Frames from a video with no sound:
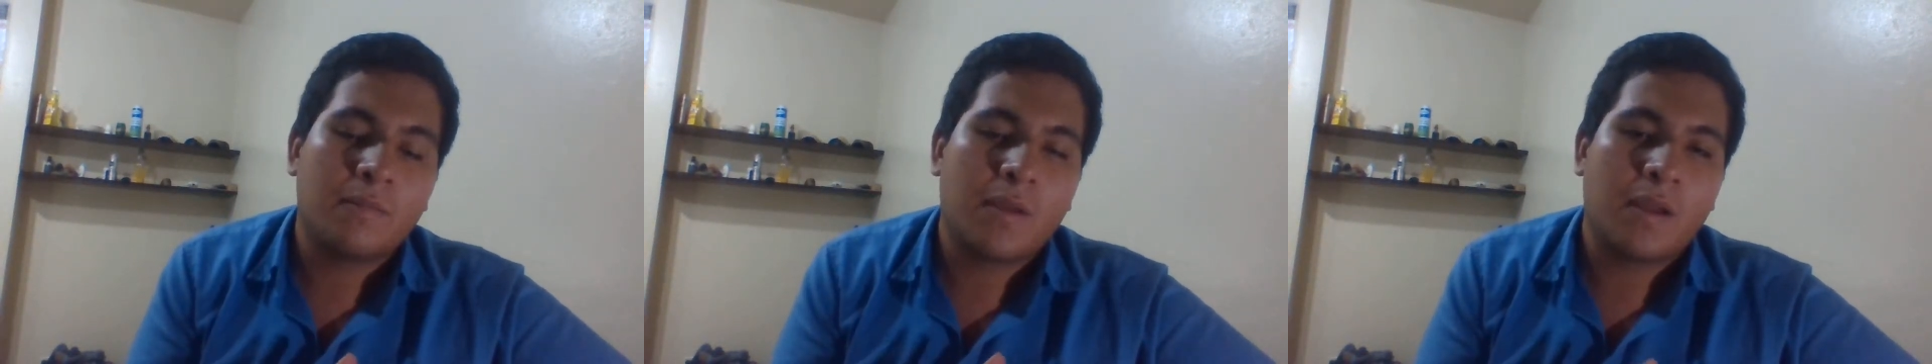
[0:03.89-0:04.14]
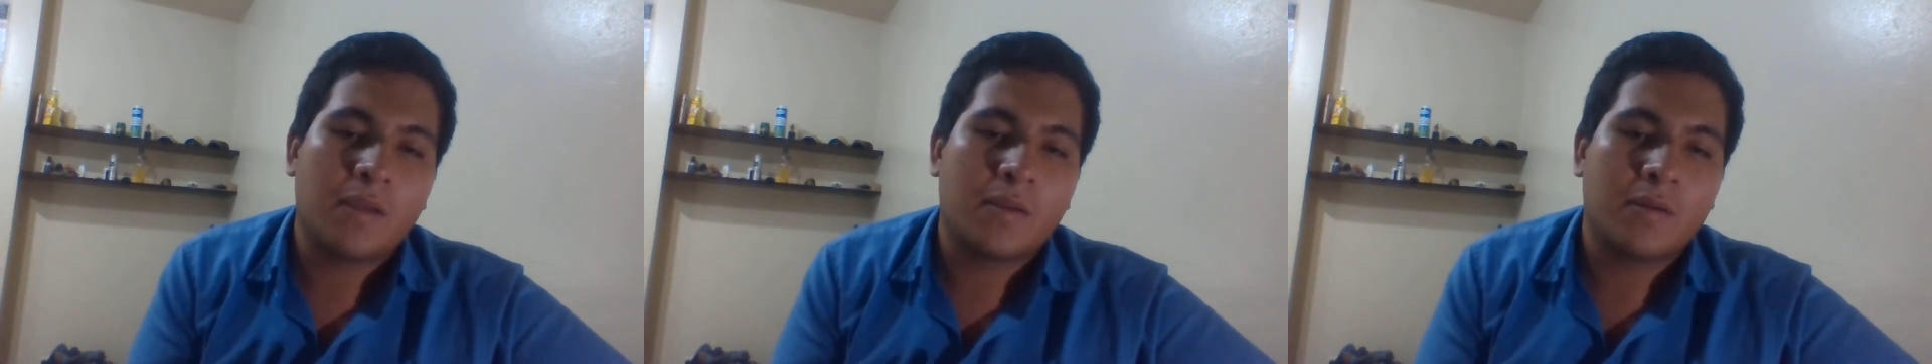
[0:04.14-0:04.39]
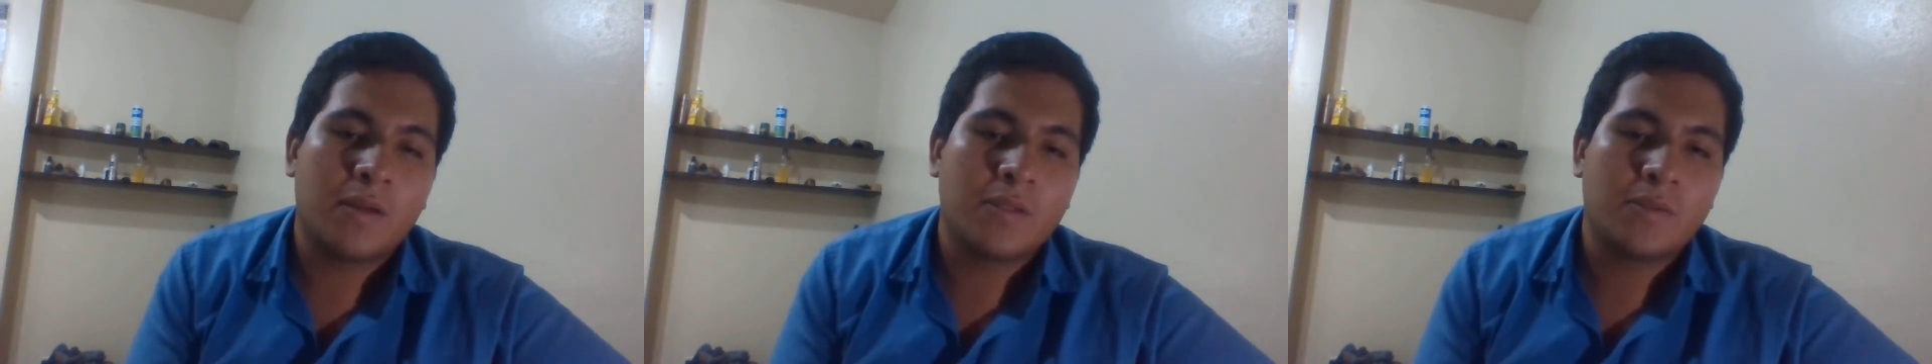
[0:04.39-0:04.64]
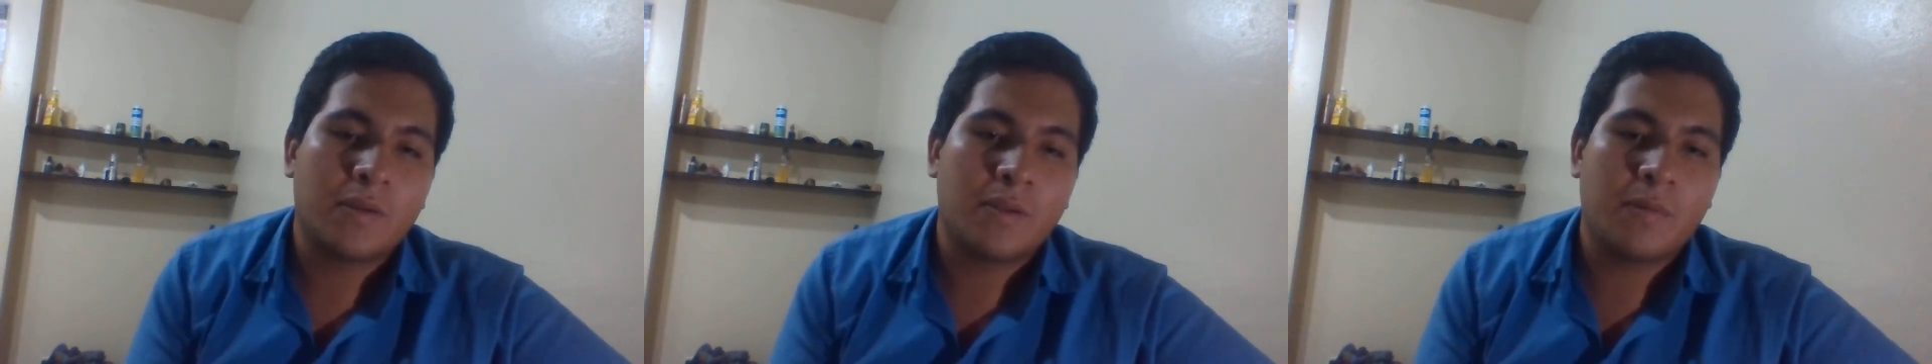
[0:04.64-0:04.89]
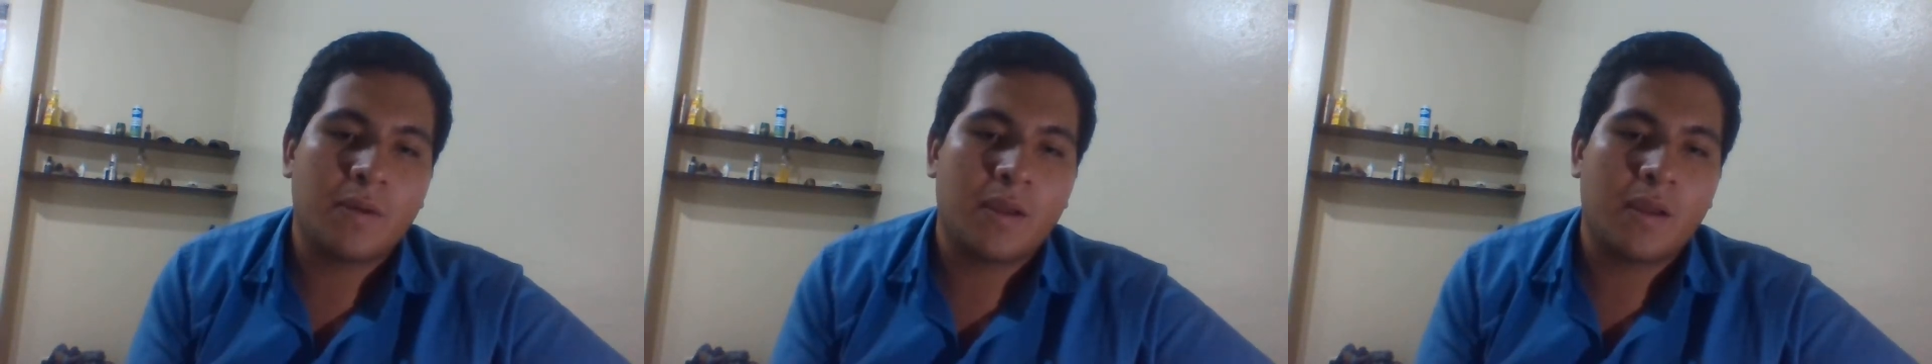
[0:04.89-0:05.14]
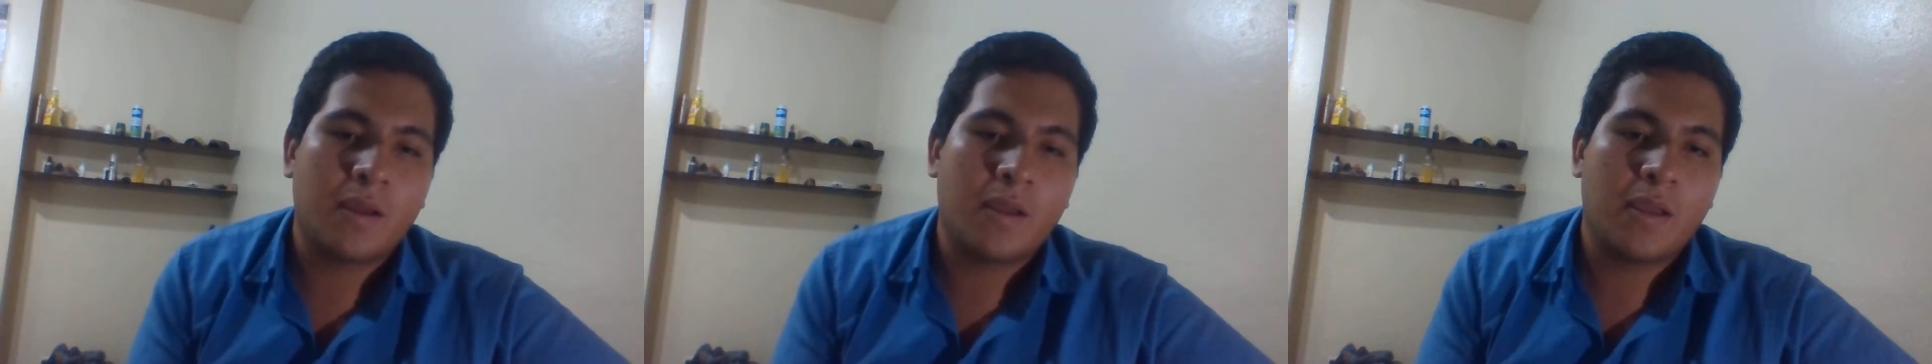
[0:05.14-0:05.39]
My code is
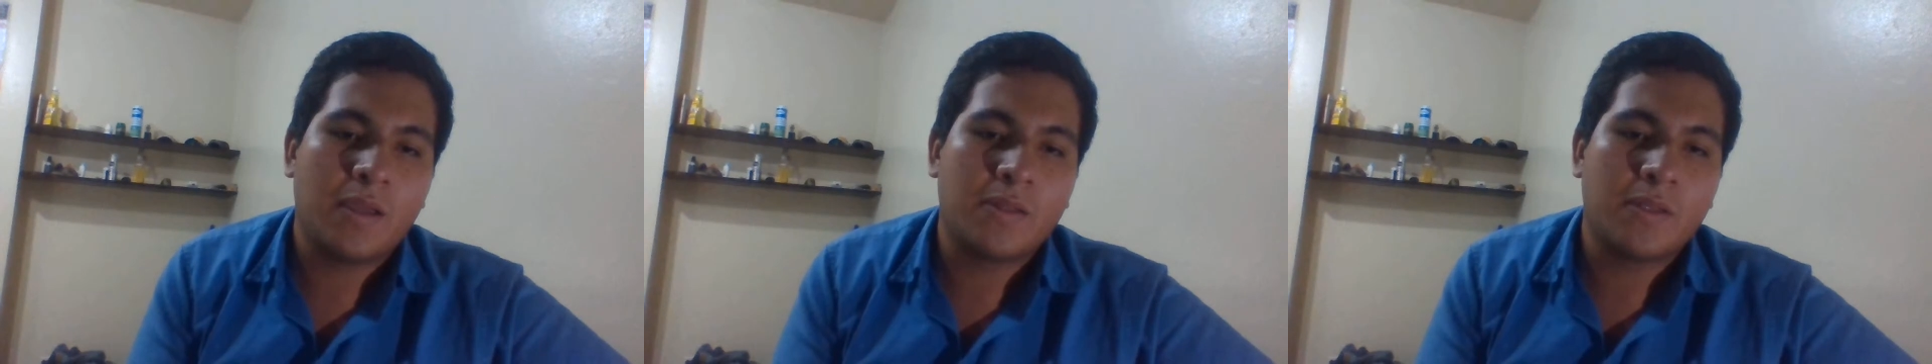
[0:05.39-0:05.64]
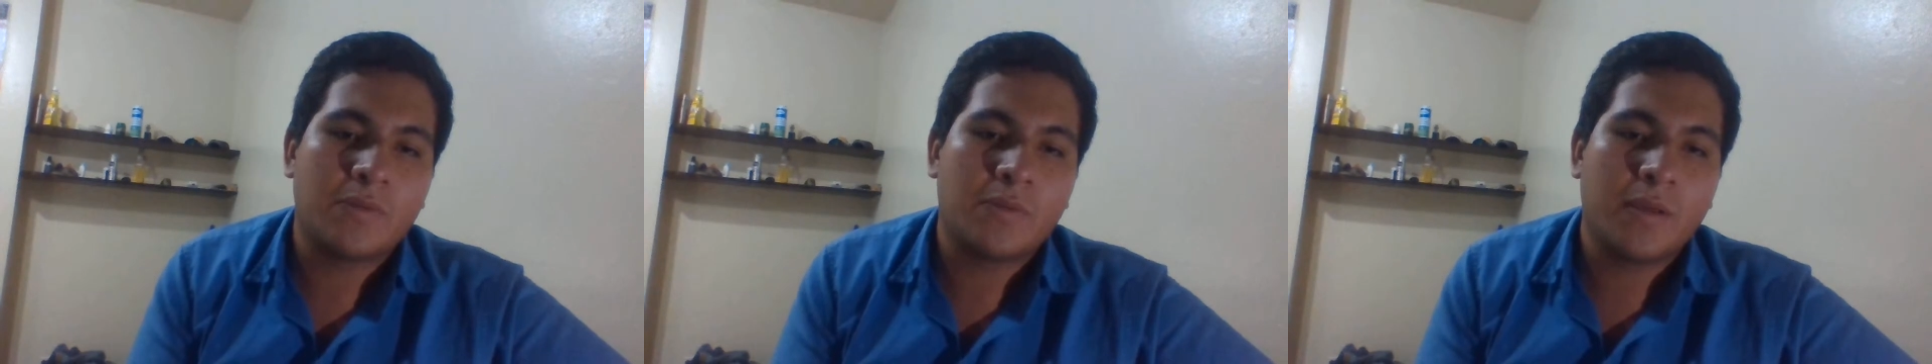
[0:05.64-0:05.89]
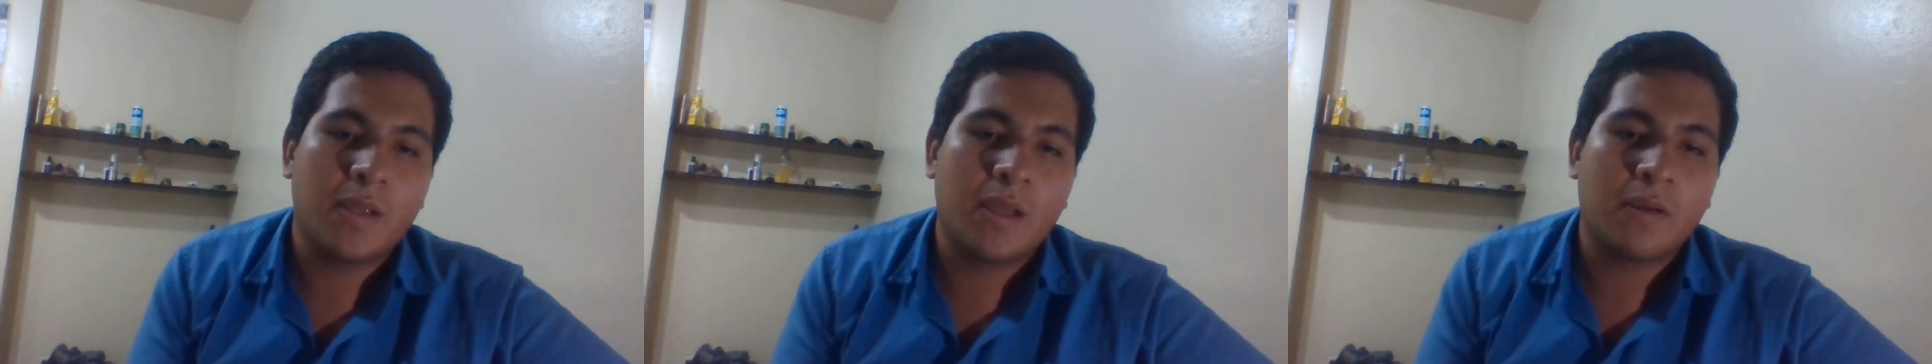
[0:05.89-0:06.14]
21183.